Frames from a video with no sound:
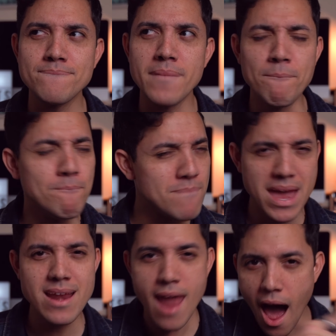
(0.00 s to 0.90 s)
It
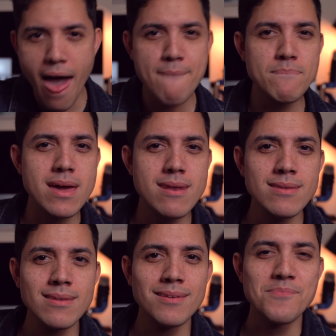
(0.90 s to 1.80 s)
may not have been,
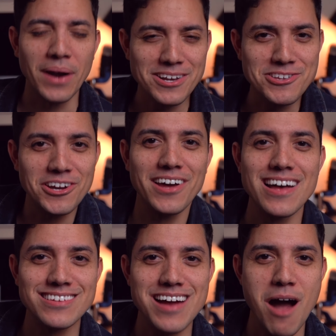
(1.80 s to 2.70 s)
but I took it
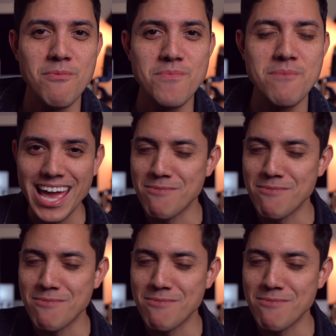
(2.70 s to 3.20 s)
as a compliment.